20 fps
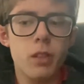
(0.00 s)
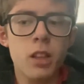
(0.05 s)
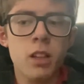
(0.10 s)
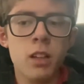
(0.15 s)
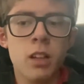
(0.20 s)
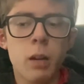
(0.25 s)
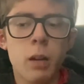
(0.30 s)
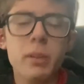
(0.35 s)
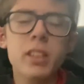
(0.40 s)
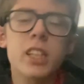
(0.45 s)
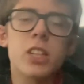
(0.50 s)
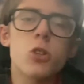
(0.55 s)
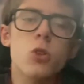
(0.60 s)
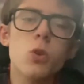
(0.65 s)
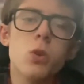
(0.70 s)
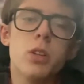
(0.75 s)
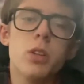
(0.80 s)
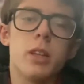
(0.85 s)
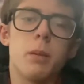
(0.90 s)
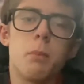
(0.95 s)
I mean,
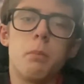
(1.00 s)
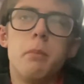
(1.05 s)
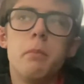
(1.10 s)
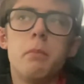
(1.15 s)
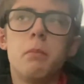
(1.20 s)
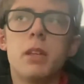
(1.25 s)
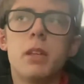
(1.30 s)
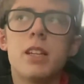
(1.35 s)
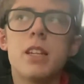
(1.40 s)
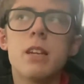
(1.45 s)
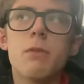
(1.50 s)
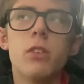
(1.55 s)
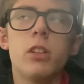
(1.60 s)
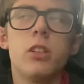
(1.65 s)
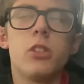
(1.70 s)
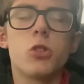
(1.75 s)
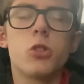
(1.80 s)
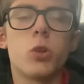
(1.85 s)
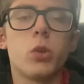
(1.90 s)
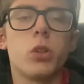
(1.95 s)
they're
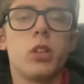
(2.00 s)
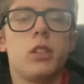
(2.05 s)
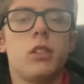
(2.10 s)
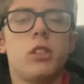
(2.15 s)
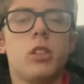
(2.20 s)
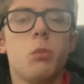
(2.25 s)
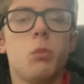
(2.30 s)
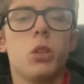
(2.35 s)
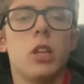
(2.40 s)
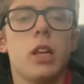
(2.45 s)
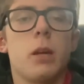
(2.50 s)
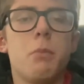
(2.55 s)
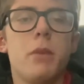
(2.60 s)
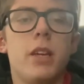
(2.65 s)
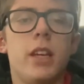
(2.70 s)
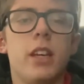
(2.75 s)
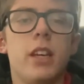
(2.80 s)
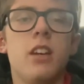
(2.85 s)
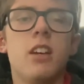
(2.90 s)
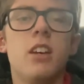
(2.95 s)
definitely stronger than someone like
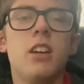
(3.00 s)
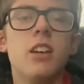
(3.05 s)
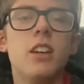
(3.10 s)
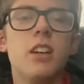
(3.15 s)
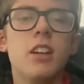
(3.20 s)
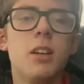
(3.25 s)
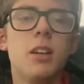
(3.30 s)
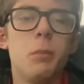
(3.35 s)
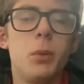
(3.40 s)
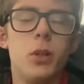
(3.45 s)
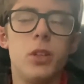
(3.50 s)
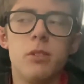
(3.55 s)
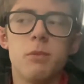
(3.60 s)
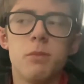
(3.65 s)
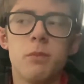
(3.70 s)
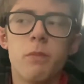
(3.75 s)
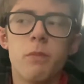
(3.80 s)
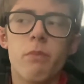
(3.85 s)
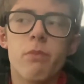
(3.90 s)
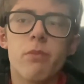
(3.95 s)
me, but
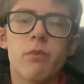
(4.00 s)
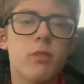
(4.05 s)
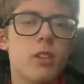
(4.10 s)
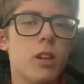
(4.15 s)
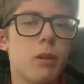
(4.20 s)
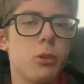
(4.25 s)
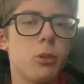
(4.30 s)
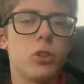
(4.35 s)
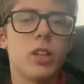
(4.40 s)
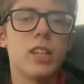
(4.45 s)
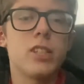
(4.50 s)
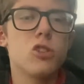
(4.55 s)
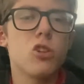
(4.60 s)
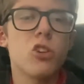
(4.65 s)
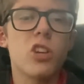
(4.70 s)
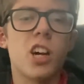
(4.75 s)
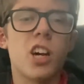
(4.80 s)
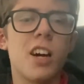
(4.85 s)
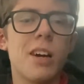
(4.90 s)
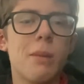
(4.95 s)
come on, that's
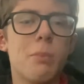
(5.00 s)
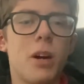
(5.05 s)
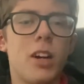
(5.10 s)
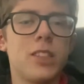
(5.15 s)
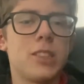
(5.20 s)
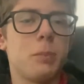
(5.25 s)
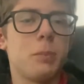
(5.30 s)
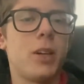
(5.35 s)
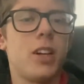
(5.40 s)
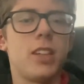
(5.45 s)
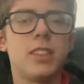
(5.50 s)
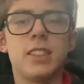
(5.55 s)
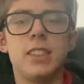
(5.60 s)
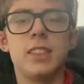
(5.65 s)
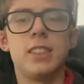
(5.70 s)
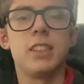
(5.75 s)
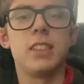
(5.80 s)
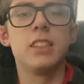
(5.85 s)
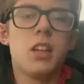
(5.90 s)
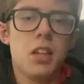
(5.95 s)
not a high bar to pass,
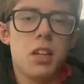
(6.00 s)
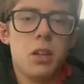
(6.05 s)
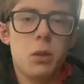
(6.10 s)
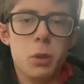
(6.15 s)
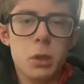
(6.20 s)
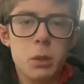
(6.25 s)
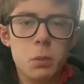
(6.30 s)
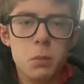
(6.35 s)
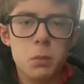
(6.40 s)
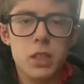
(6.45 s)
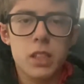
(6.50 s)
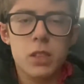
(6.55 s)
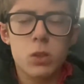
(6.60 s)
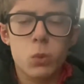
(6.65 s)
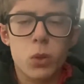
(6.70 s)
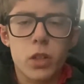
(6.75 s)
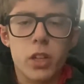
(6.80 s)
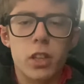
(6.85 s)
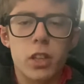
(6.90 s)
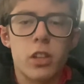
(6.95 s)
is it? Well, there's
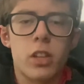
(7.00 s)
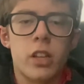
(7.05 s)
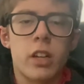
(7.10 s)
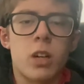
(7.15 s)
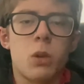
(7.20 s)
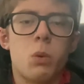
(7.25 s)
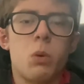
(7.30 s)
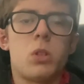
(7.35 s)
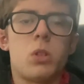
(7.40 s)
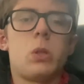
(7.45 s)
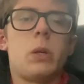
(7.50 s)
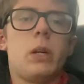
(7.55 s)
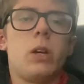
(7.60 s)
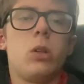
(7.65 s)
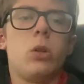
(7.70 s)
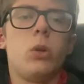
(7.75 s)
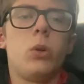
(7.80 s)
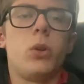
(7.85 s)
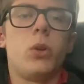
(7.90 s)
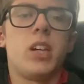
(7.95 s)
one other thing I want to
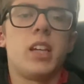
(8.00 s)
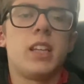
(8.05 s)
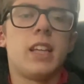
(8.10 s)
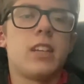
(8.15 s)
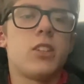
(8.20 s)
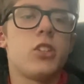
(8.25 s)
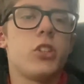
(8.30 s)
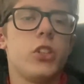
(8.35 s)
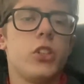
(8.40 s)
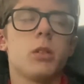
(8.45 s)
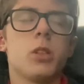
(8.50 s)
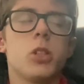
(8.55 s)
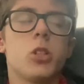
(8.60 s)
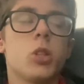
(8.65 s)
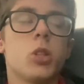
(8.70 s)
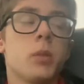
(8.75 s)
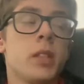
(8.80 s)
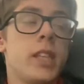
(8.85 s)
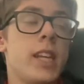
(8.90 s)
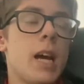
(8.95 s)
include, and that's just
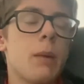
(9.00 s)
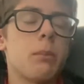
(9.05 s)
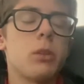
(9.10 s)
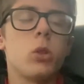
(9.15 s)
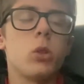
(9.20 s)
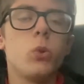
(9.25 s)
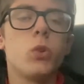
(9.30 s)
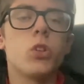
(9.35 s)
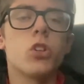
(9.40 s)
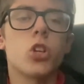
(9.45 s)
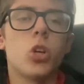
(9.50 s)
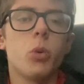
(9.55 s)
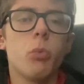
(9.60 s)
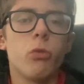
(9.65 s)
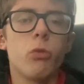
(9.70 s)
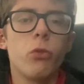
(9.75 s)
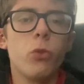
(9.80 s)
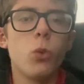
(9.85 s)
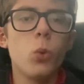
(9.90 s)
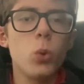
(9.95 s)
the absolute
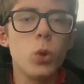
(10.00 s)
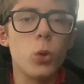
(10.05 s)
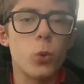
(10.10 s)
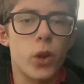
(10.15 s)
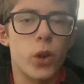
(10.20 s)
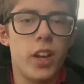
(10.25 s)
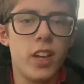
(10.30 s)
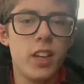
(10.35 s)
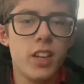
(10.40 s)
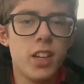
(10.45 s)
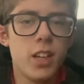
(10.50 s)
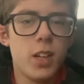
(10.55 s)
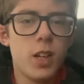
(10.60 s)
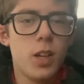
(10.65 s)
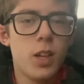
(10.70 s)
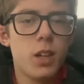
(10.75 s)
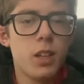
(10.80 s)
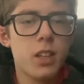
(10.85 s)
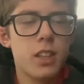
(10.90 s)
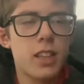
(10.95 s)
tomfoolery
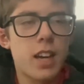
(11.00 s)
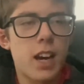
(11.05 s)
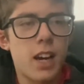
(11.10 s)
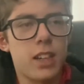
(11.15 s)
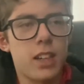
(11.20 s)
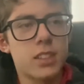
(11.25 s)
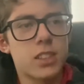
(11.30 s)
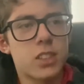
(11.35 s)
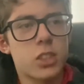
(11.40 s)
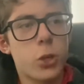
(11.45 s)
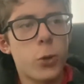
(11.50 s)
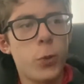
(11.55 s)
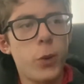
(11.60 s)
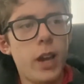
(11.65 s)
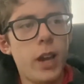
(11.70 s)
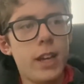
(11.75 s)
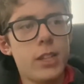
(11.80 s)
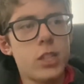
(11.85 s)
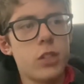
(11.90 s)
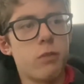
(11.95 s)
that
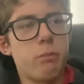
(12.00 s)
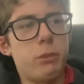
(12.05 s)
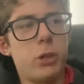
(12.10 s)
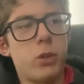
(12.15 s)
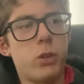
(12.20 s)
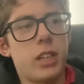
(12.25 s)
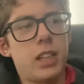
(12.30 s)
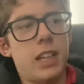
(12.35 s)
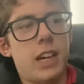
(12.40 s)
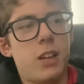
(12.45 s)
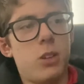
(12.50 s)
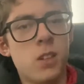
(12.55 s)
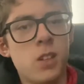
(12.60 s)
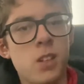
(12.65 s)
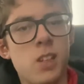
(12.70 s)
creative mode allows.